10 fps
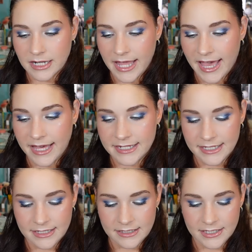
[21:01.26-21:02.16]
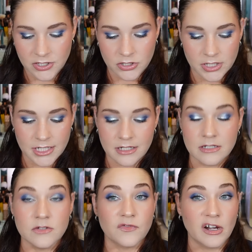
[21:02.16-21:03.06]
I had in here
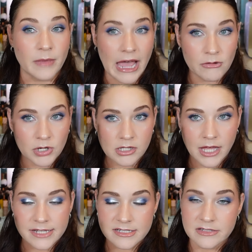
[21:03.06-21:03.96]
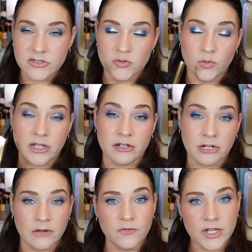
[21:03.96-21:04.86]
is from Hourglass. This is one of their
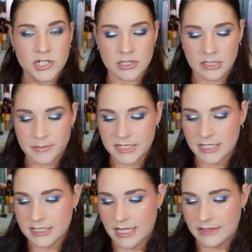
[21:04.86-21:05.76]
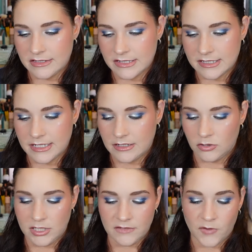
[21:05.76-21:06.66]
confession lipsticks, and this is in
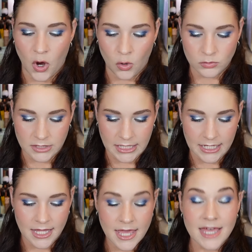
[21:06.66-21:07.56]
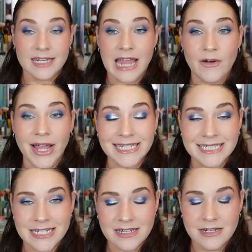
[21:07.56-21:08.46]
If Only. Now, I
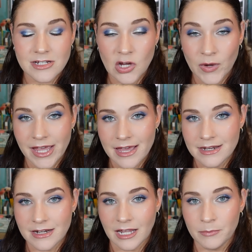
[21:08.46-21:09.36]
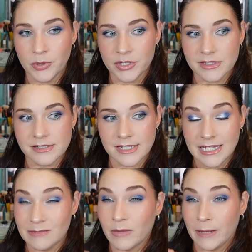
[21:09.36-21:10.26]
did go ahead and I put this
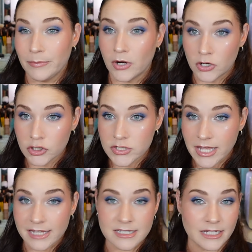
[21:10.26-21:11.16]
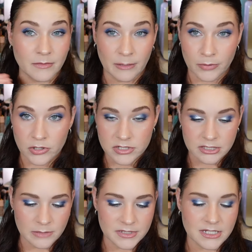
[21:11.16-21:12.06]
in my purse as like my purse
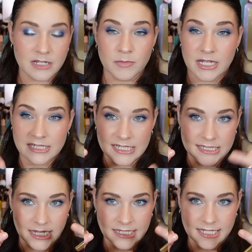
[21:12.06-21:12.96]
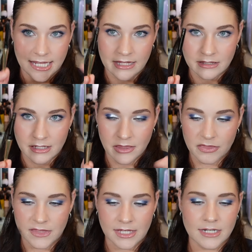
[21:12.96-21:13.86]
lipstick because it's nice and
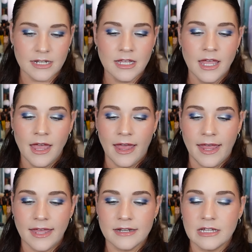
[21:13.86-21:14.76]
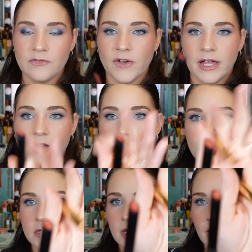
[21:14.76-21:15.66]
thin. And if I hold it